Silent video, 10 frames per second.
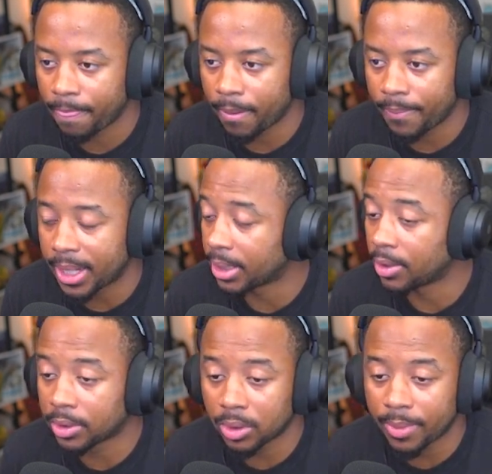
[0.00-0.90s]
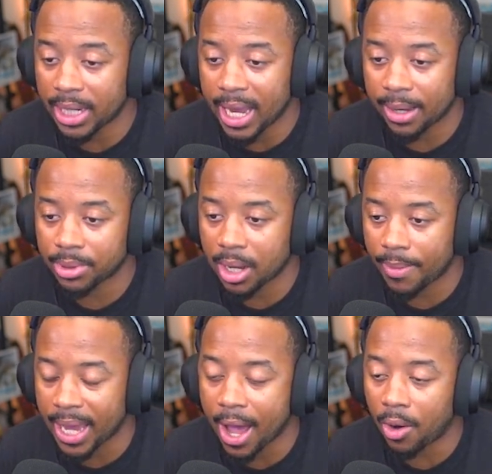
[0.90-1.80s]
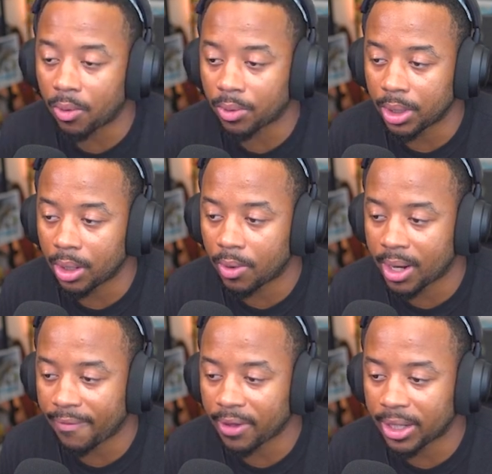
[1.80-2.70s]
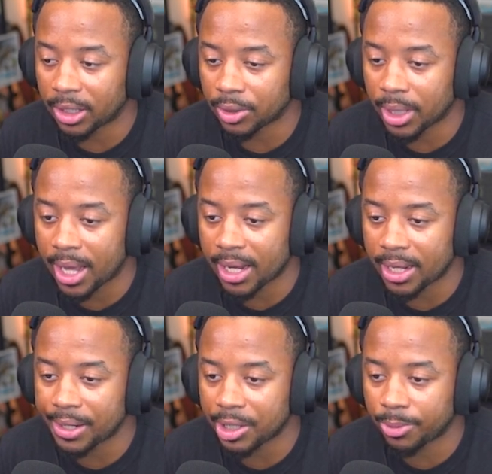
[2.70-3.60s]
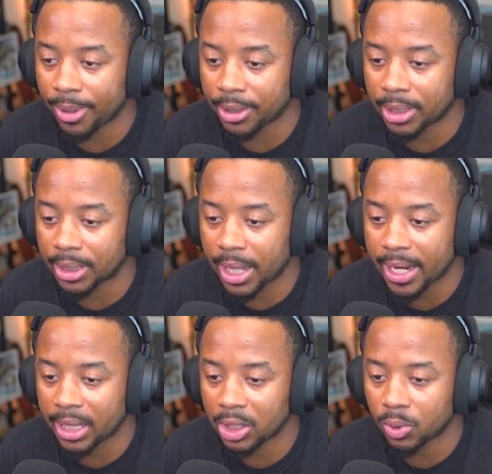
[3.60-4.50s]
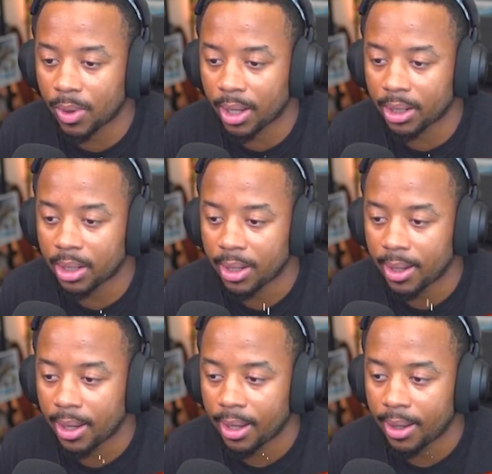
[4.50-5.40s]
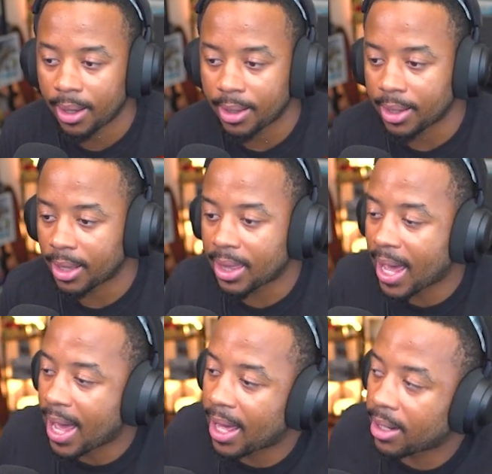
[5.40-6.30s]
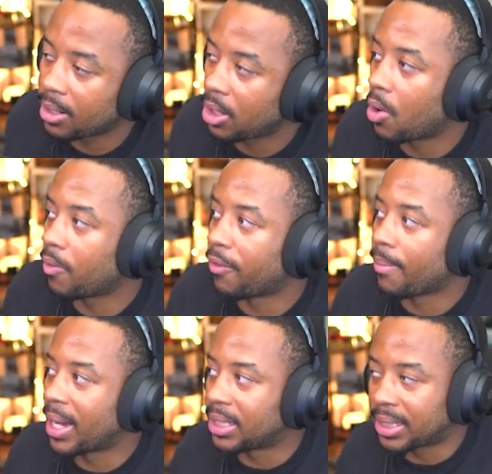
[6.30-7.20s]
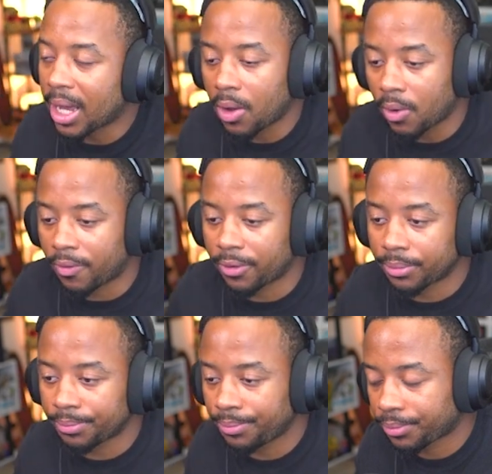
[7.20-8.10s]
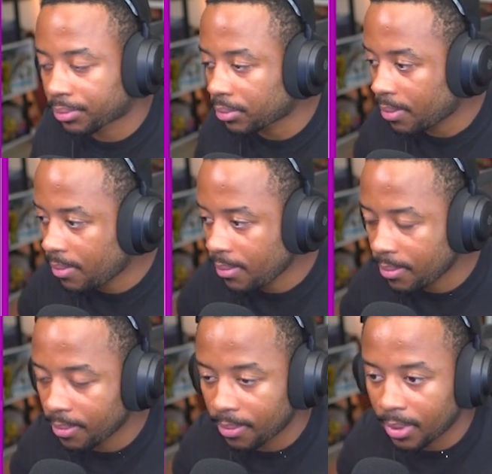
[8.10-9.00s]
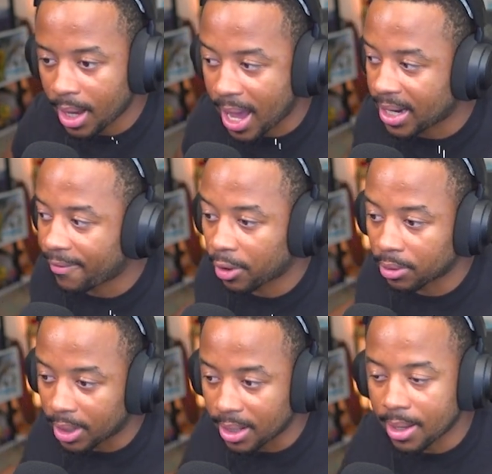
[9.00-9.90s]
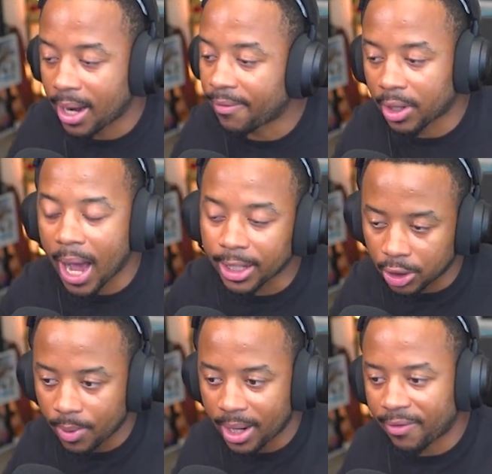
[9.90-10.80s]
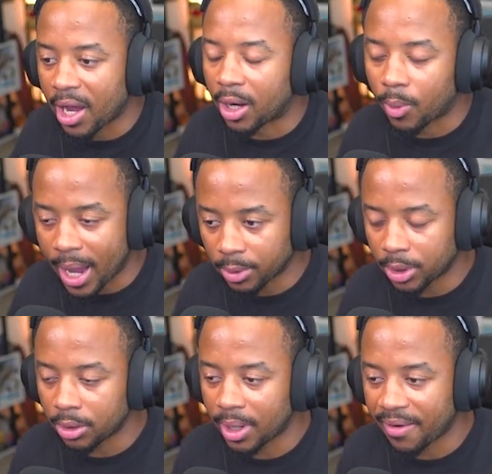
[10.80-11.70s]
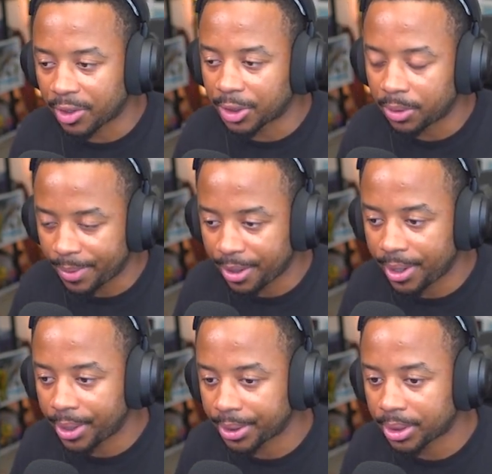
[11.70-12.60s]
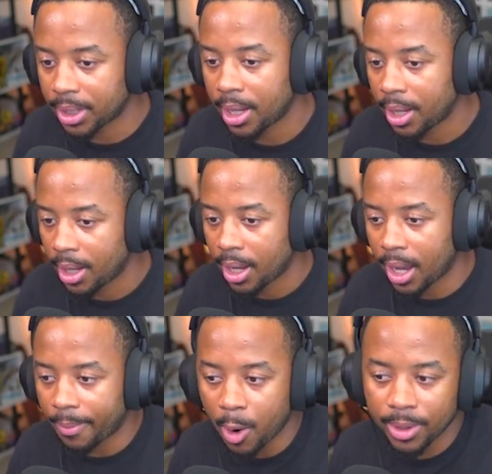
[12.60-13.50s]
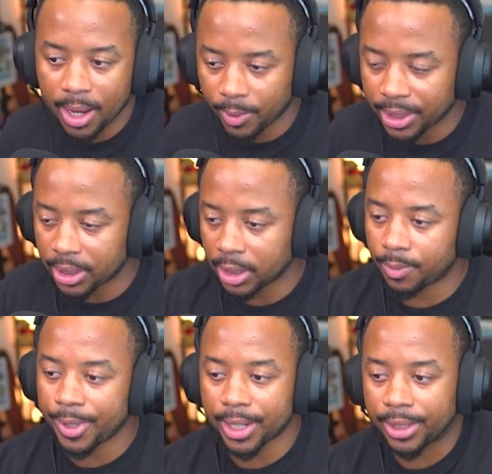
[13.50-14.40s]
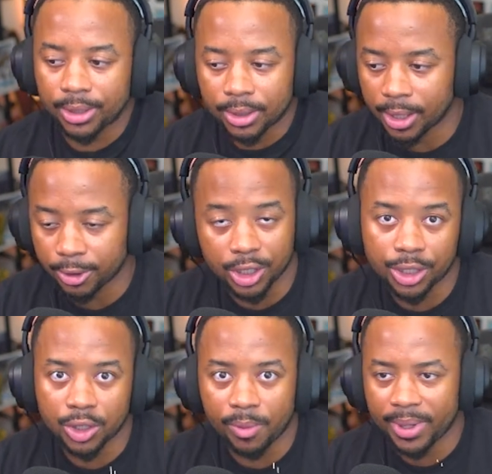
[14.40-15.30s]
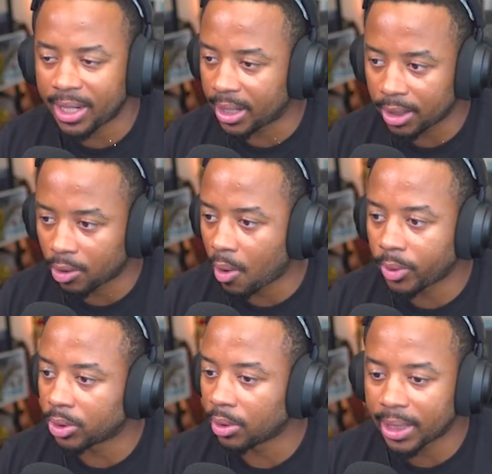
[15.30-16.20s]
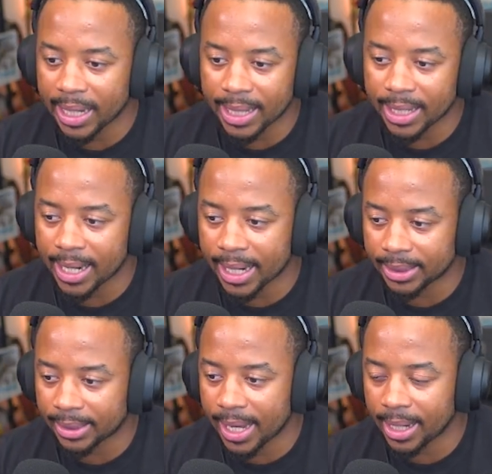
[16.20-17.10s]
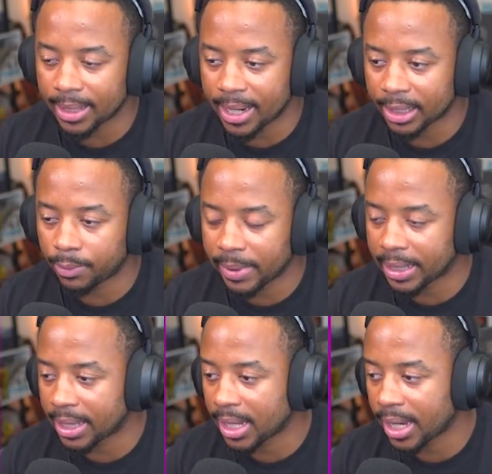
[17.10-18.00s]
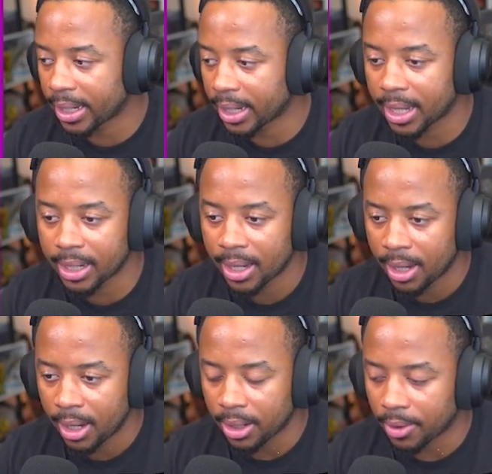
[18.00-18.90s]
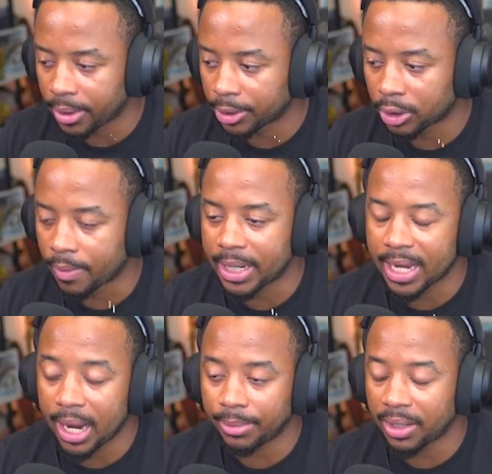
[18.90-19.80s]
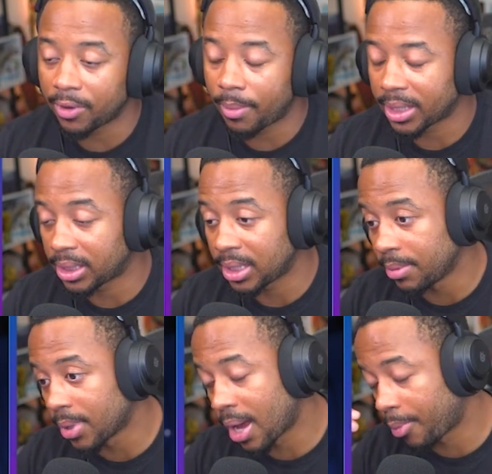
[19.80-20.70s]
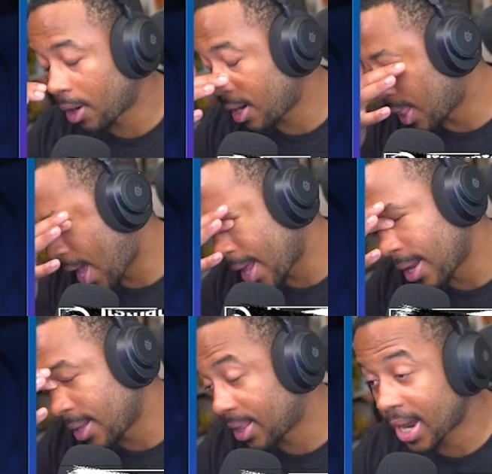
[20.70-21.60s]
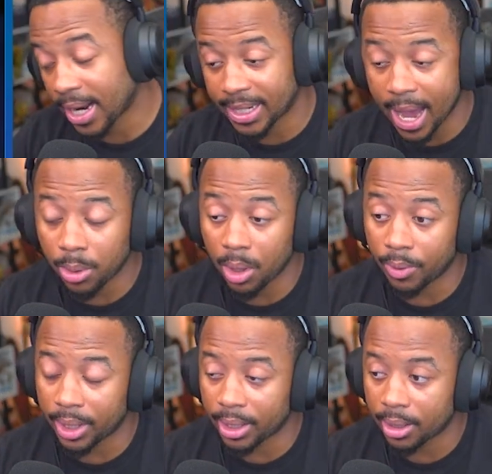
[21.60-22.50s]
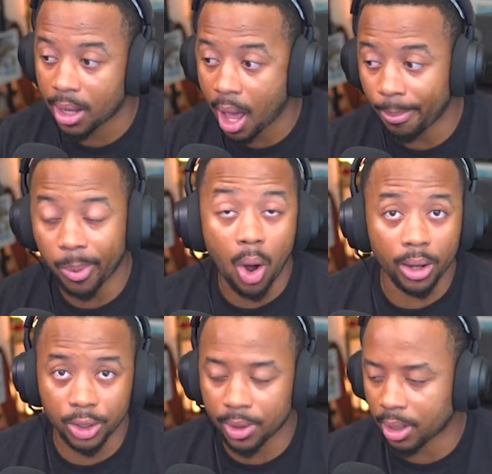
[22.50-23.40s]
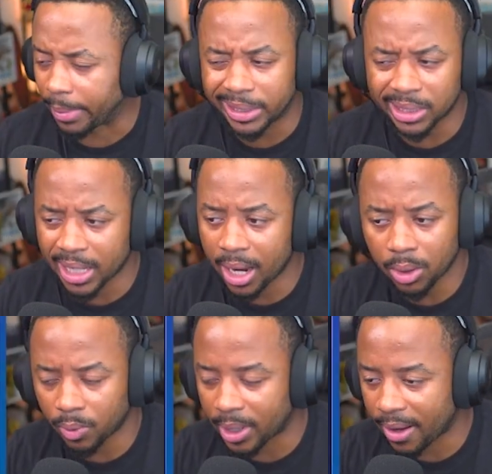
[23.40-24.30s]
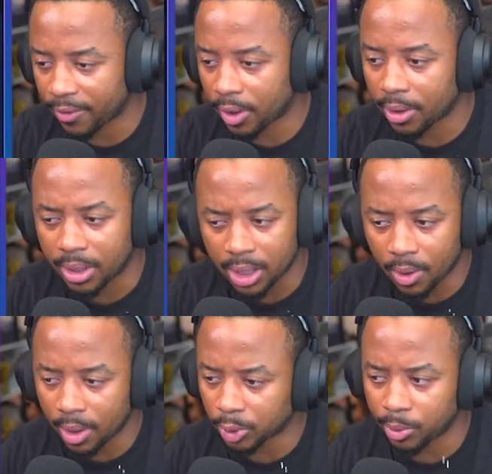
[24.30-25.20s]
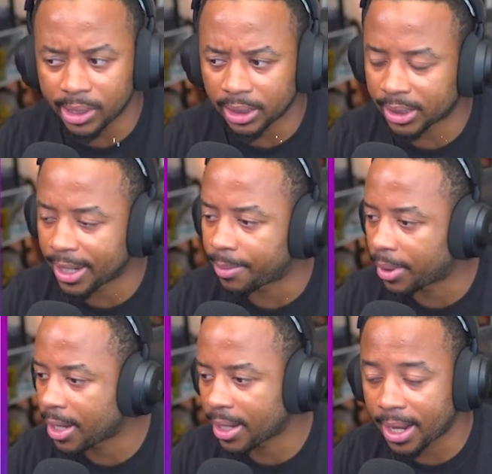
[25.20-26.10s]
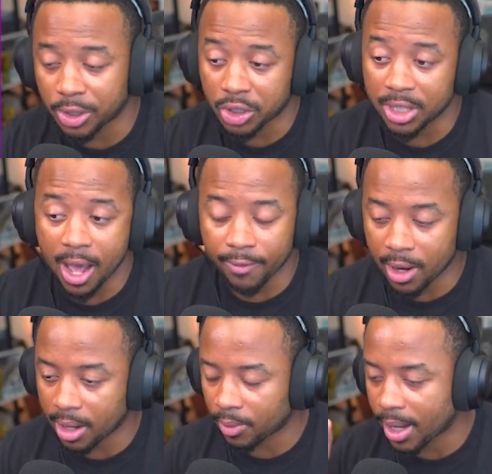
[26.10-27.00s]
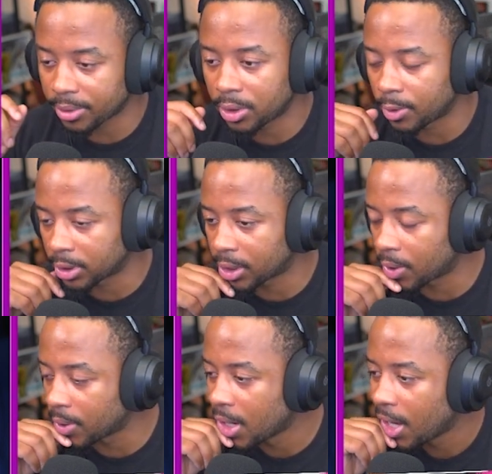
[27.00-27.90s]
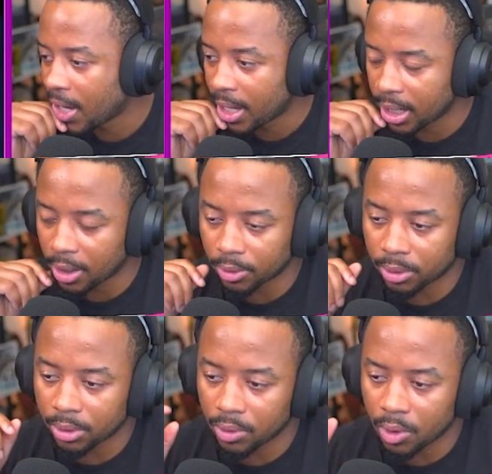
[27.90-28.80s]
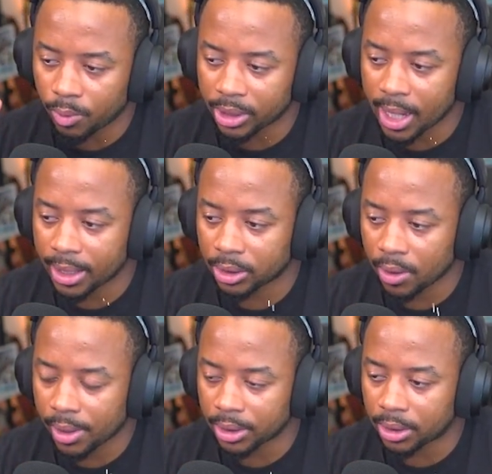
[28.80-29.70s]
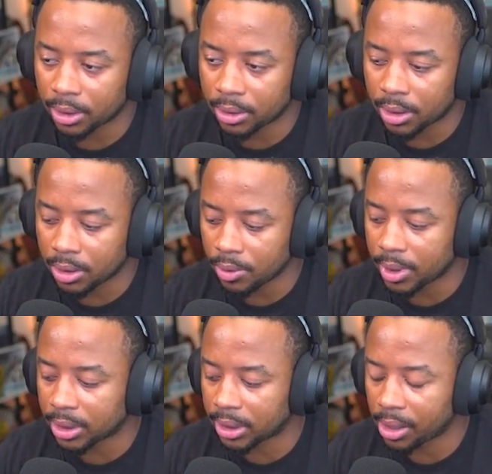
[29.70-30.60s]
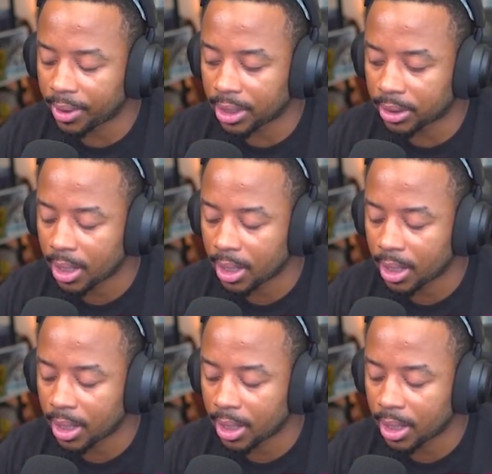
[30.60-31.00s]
there's so many games coming out, you know, and I feel like there's a lot of indie experiences like this one that, you know, for myself, I never got around to, I never experienced. And part of that reason is because there's just so many. You're always looking at the next thing, the next big thing. And, you know, there's so many games, even on my Steam library that I downloaded, I bought during a big sale or whatever. You know, I was really excited to play it and I just never got around to it. So, you know, we kind of started to do this series